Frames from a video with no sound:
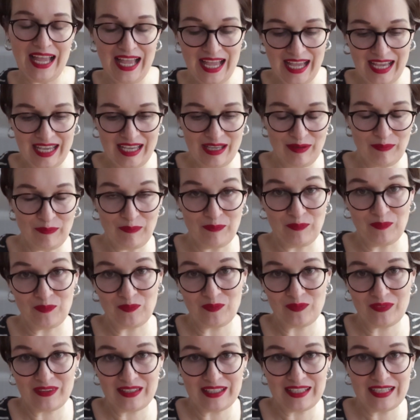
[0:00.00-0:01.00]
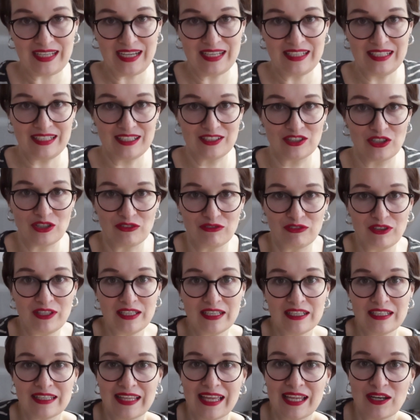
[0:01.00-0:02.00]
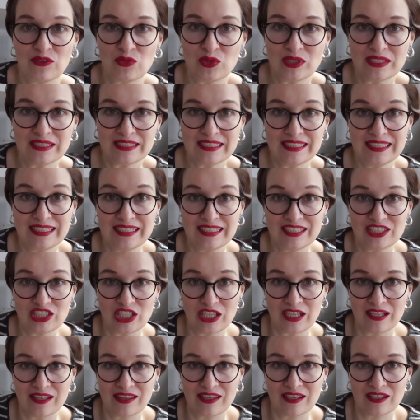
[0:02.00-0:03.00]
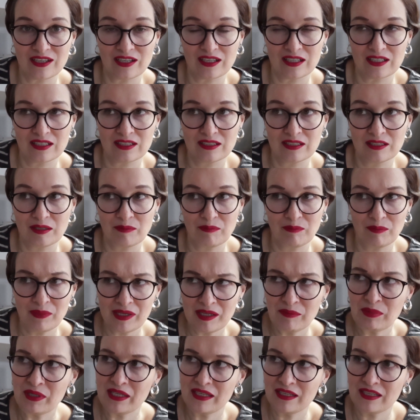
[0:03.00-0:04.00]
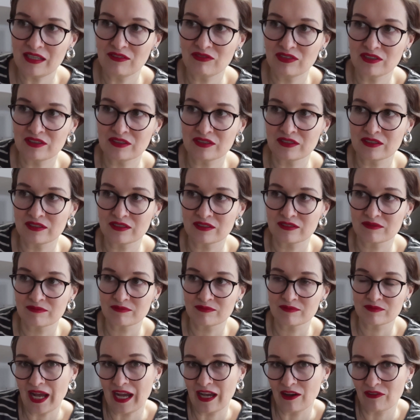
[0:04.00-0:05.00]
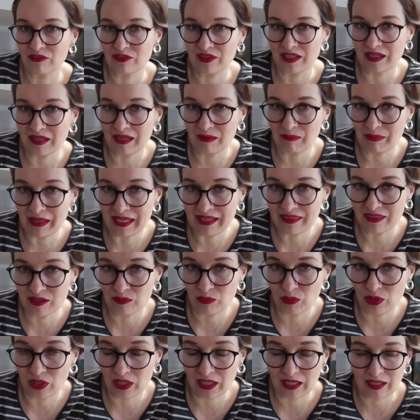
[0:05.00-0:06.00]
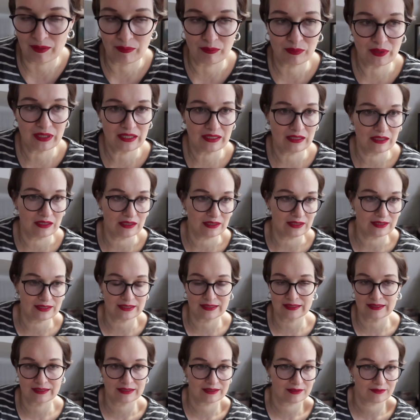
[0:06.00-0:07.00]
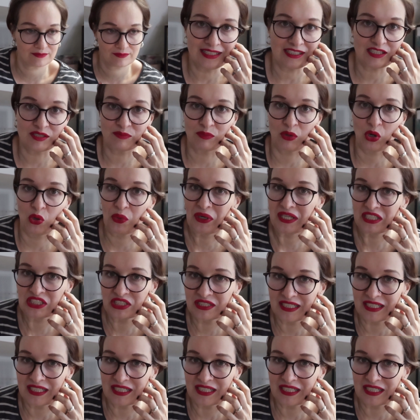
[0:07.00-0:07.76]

I am cutting it off here and we see each other maybe even after I made the mock-up, because that's boring